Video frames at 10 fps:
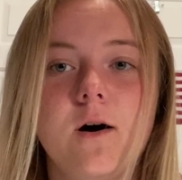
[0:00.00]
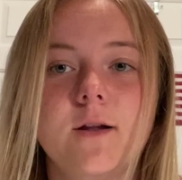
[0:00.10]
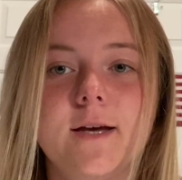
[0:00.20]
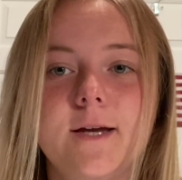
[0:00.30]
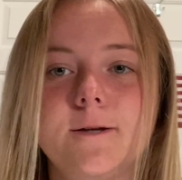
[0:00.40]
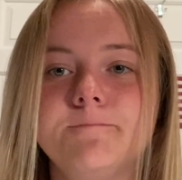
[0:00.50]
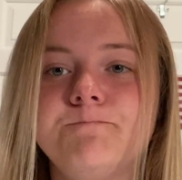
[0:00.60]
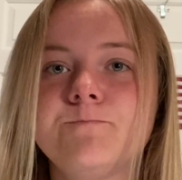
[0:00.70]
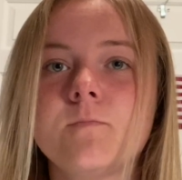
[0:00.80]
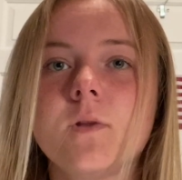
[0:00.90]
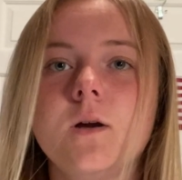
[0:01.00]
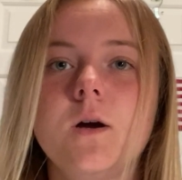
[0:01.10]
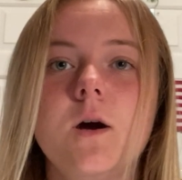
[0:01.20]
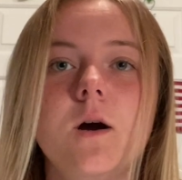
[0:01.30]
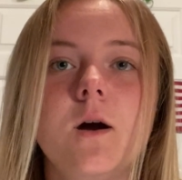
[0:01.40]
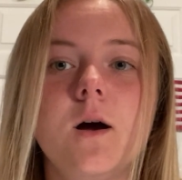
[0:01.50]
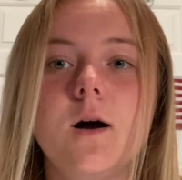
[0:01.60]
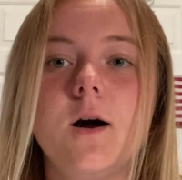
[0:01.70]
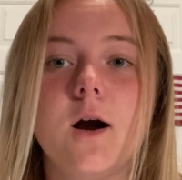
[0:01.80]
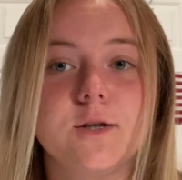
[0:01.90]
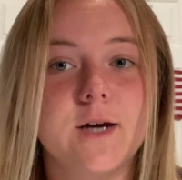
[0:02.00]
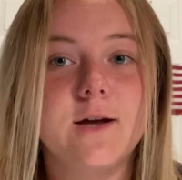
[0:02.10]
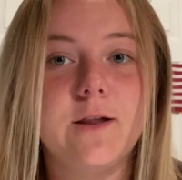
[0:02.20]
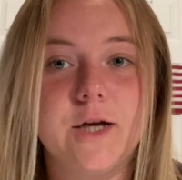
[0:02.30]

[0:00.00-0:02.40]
All In. Our title